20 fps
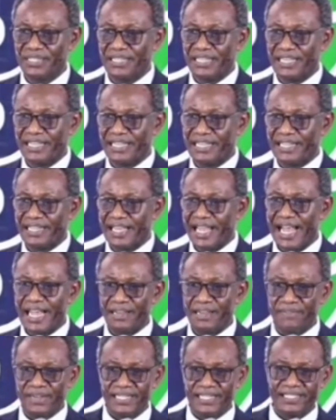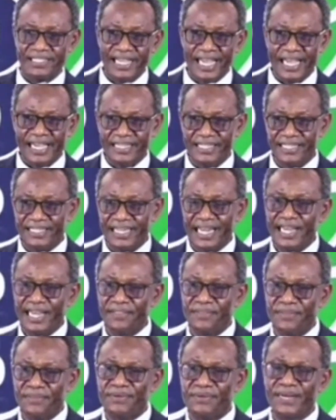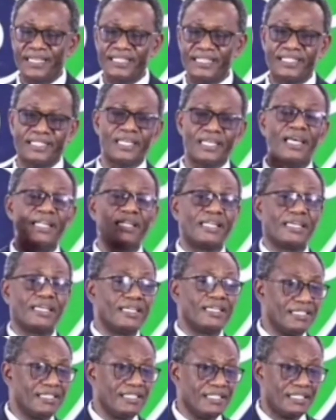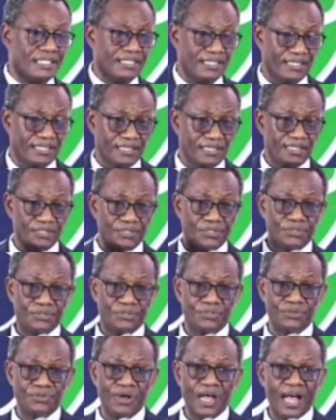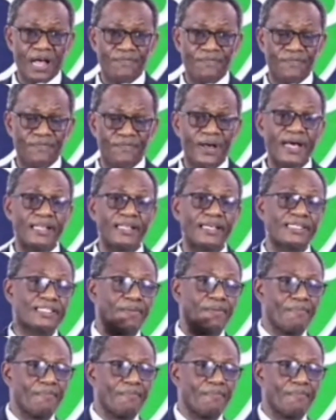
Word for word: the, the advert I did, I threw a challenge to, to our fathers and